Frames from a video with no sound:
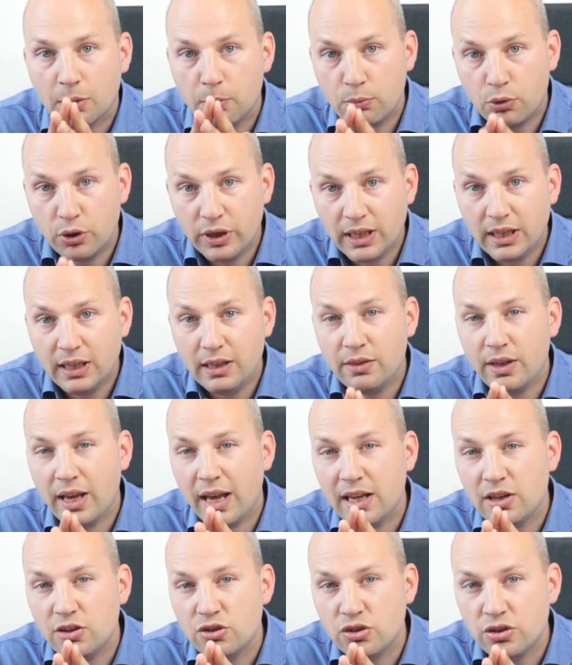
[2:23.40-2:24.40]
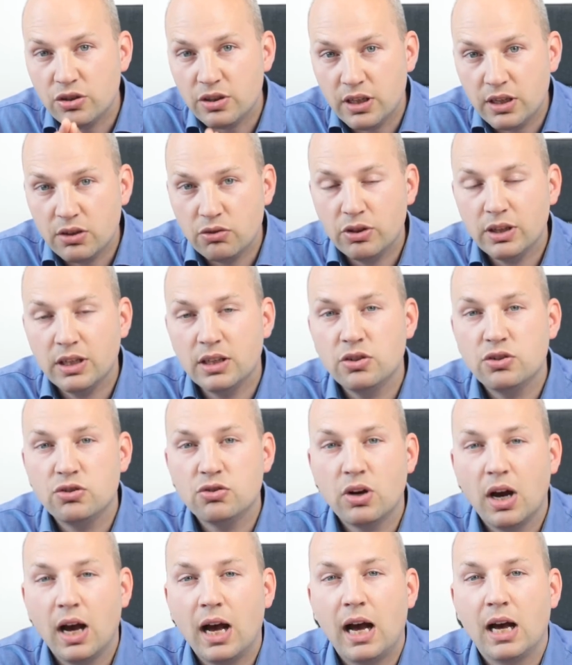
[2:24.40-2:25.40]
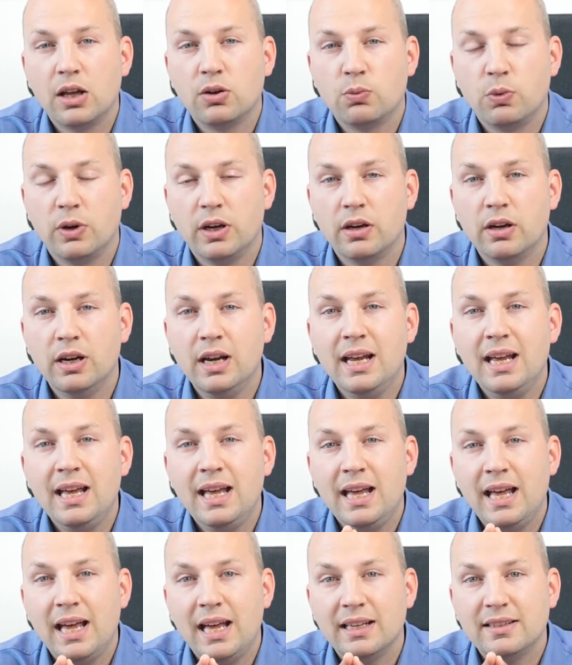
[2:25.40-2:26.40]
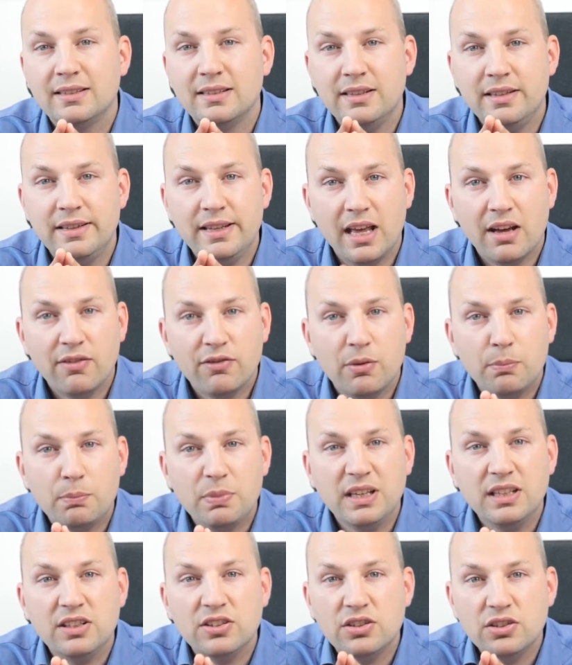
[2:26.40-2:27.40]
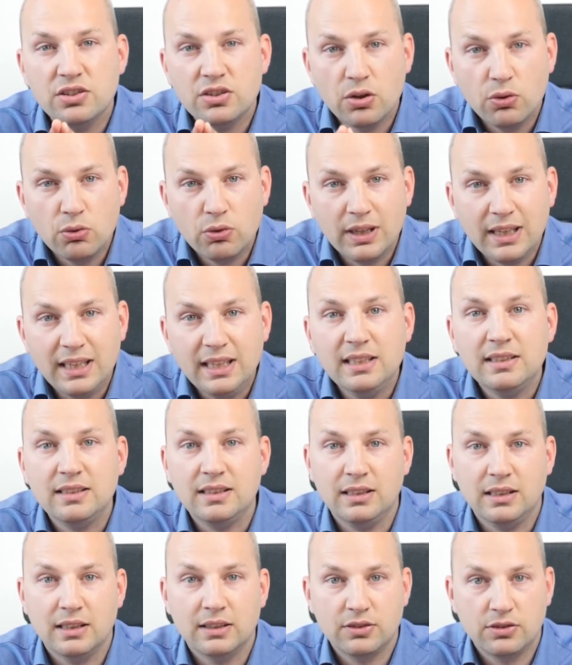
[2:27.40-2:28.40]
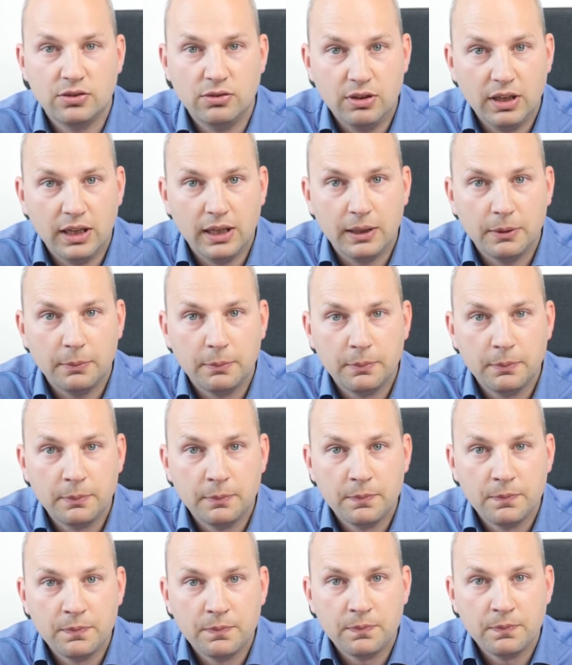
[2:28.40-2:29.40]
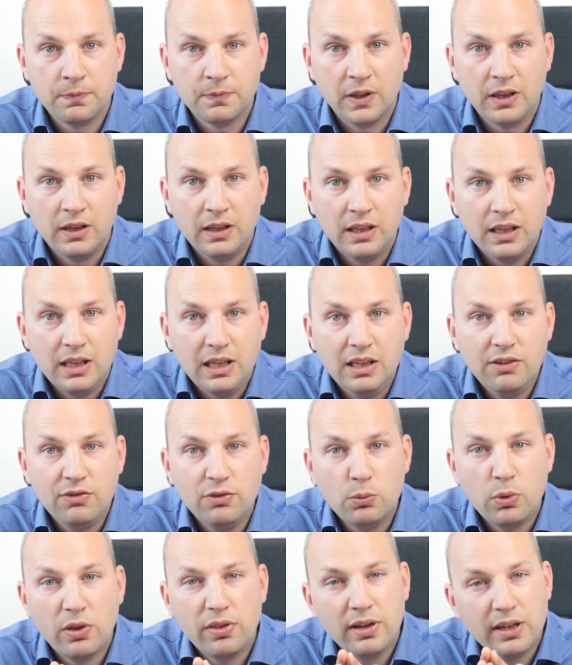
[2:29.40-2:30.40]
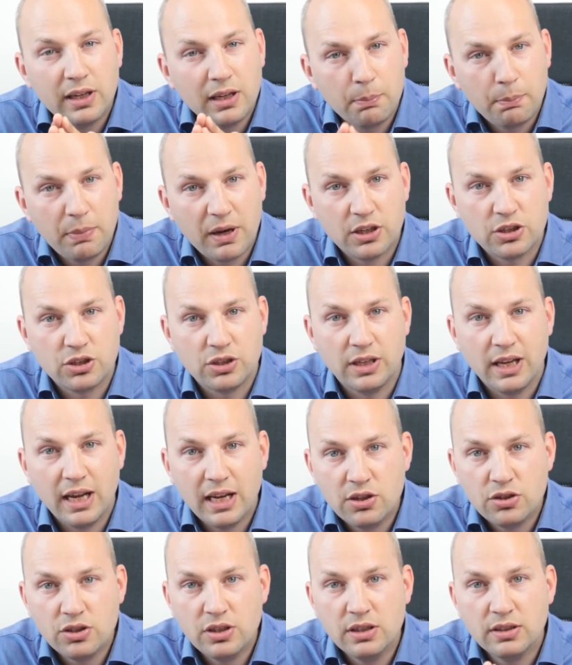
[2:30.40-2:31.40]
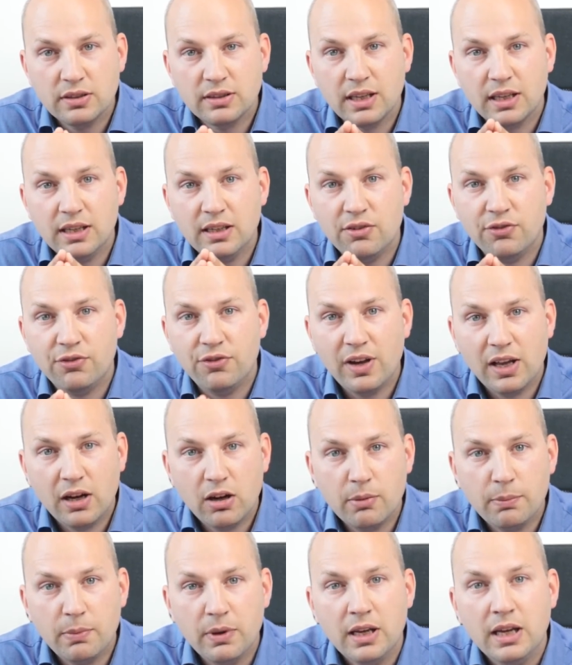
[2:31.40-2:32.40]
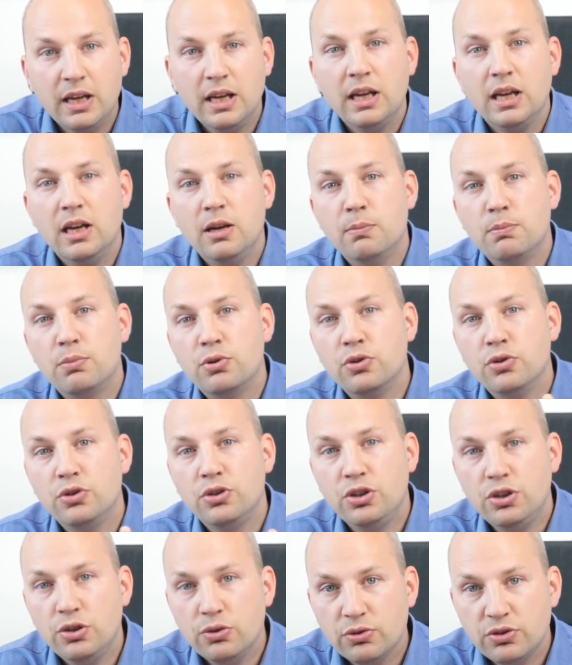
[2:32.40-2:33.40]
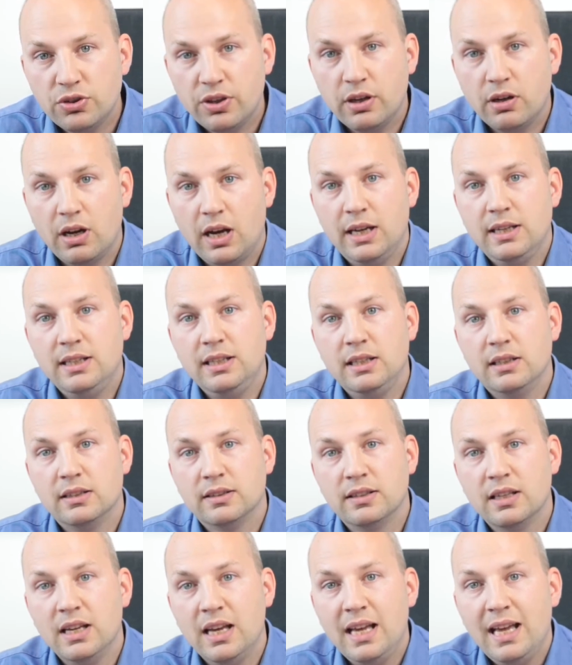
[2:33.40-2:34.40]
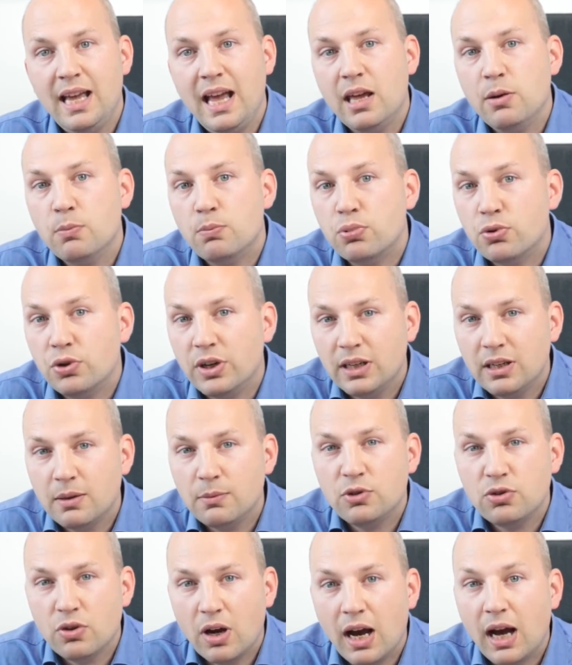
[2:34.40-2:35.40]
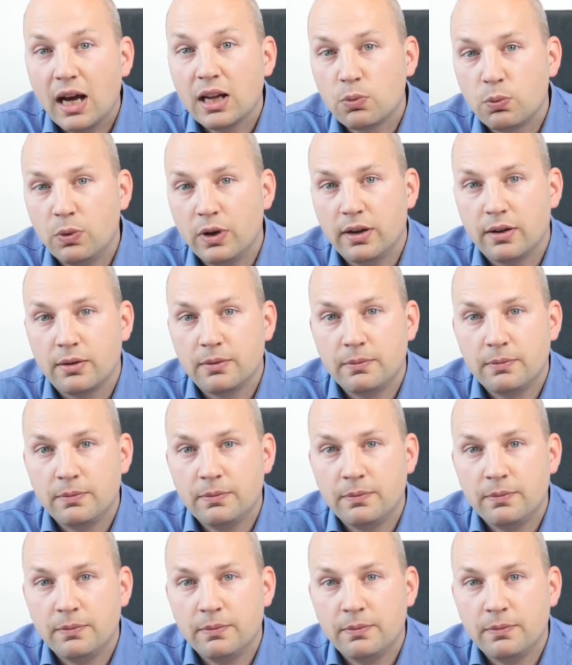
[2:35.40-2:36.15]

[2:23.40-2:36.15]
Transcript: Bringing the engineering into hardware has never been so easy as today. Even with little budget, engineers can develop and produce their ideas and bring them to hardware.